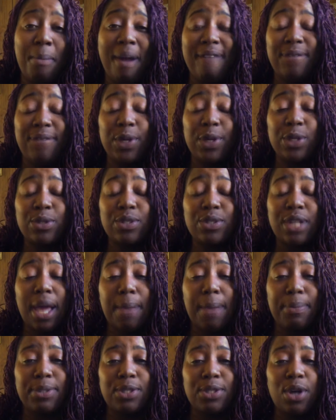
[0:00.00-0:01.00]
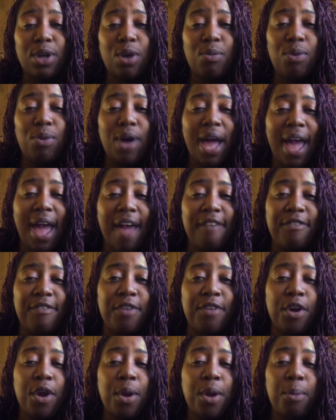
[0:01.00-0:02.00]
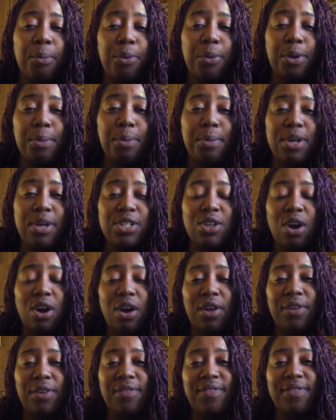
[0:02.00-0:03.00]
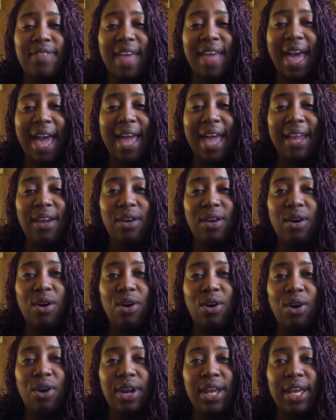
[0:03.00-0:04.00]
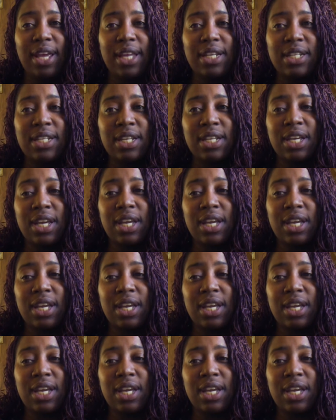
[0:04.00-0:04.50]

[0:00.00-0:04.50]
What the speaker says: My first episode will have pretty much all of that on it.